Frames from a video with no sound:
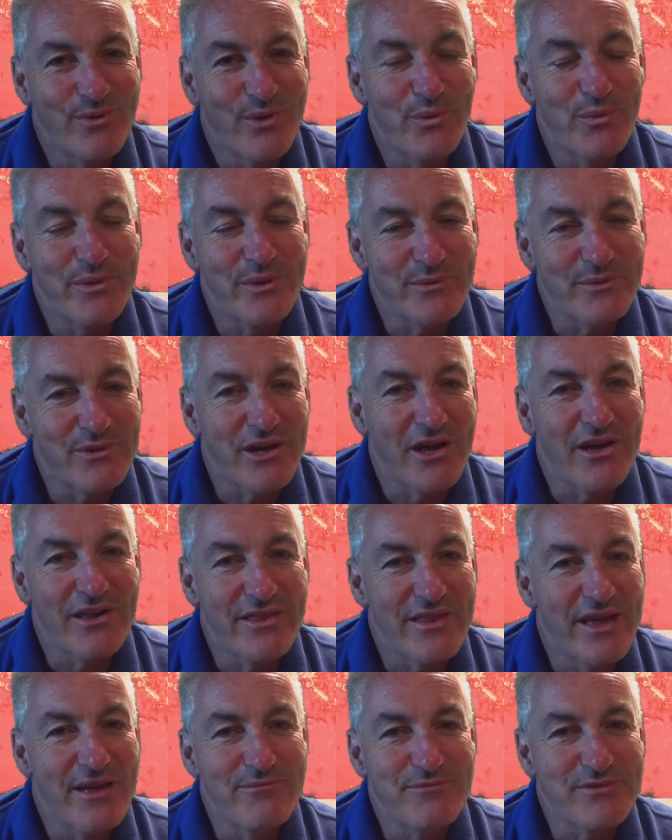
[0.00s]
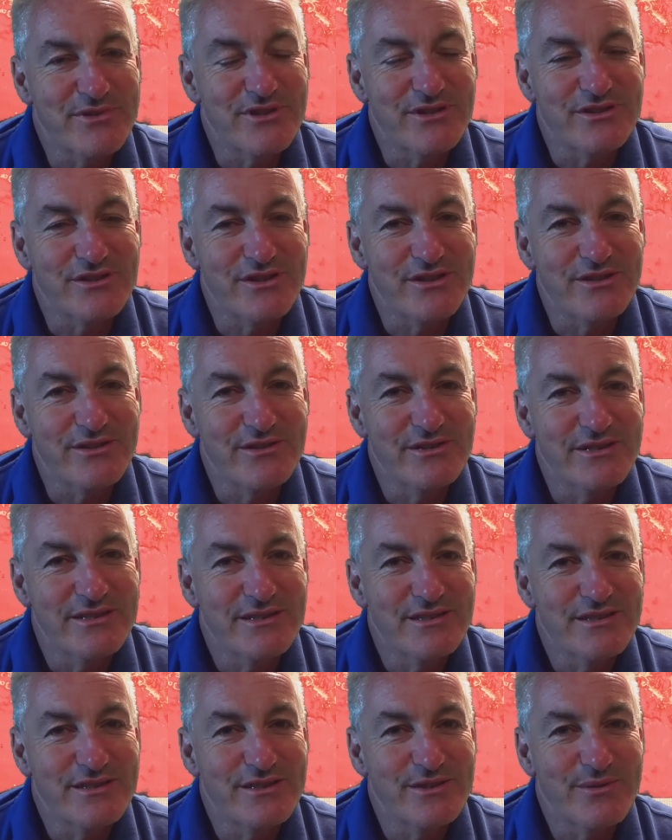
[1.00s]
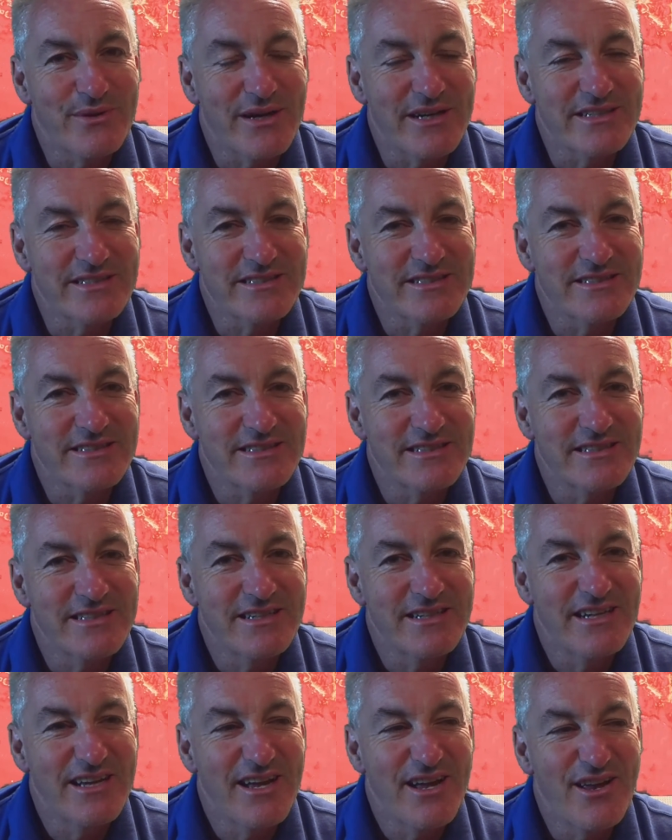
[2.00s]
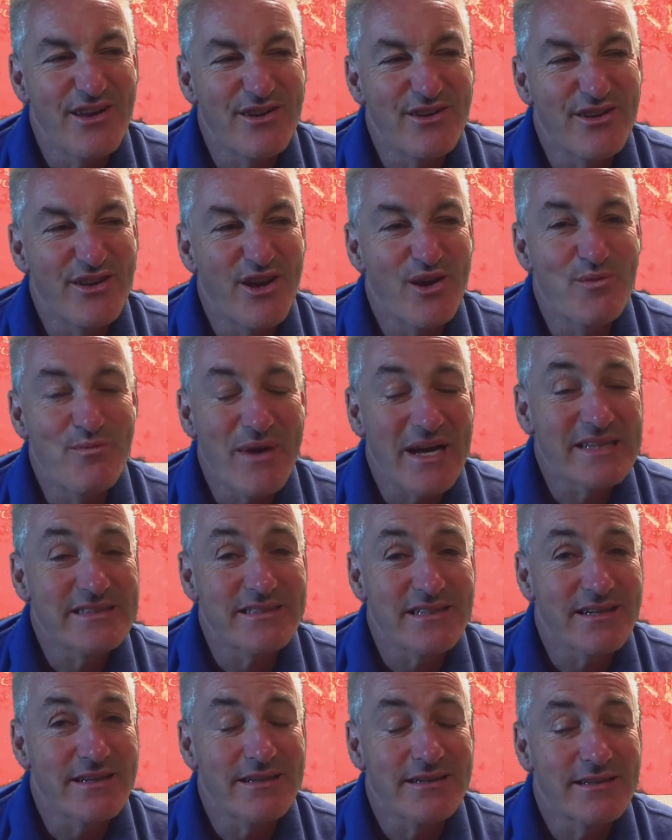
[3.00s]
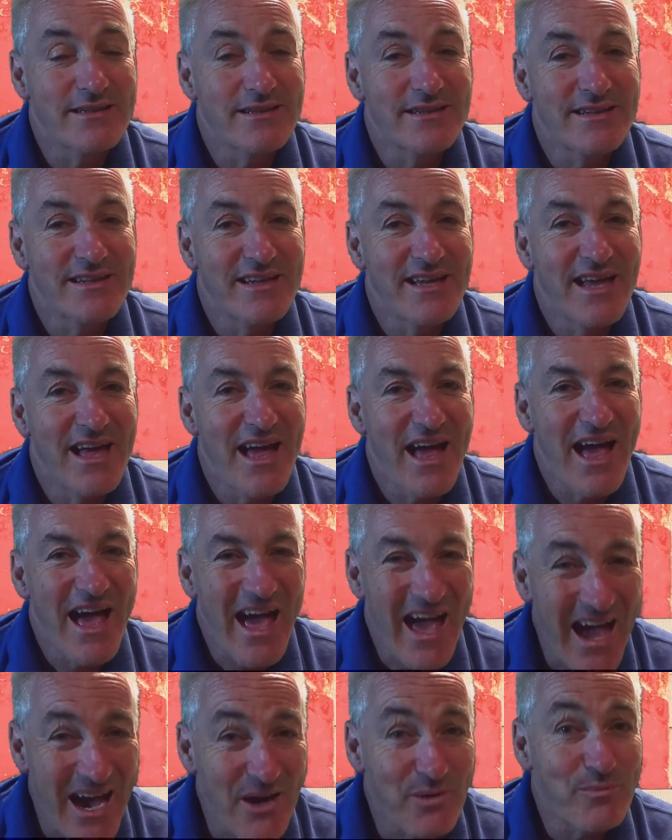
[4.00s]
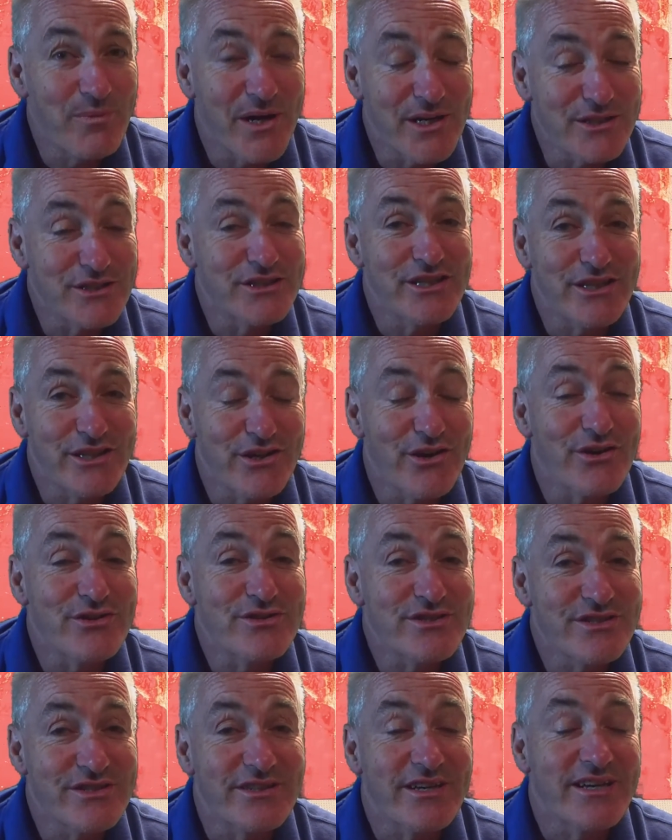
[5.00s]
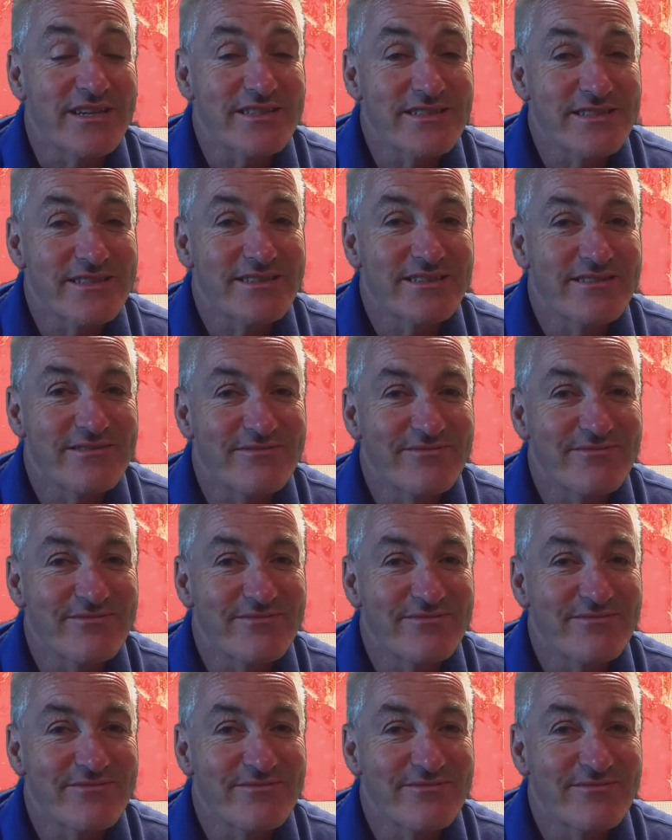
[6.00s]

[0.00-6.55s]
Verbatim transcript: what we would like them to do to us? No matter how much it costs us.